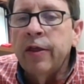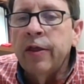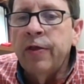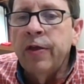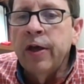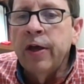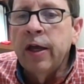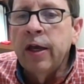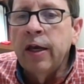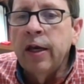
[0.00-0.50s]

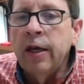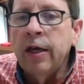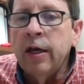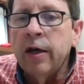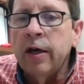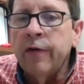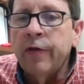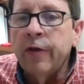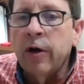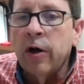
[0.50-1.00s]
thickening
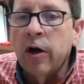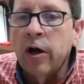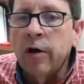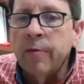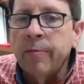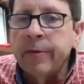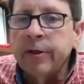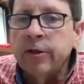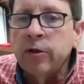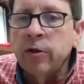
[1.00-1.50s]
of the heart
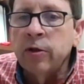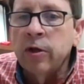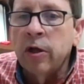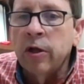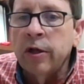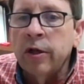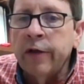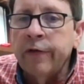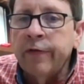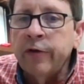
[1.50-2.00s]
muscle
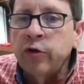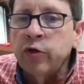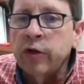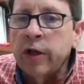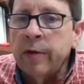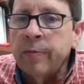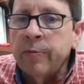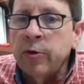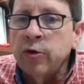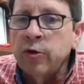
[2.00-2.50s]
called left
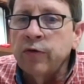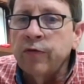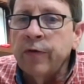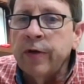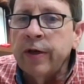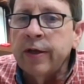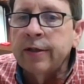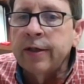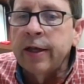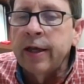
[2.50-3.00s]
ventricular
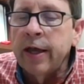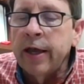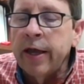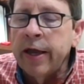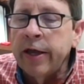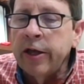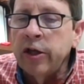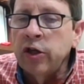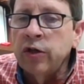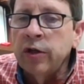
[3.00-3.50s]
hypertrophy as they
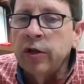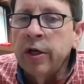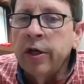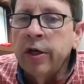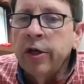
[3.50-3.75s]
age,